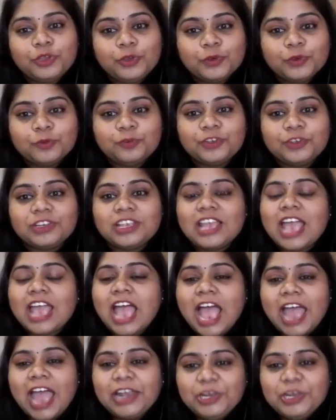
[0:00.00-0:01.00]
Hewitt,
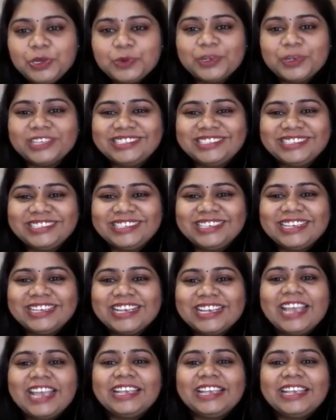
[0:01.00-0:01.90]
and UHG,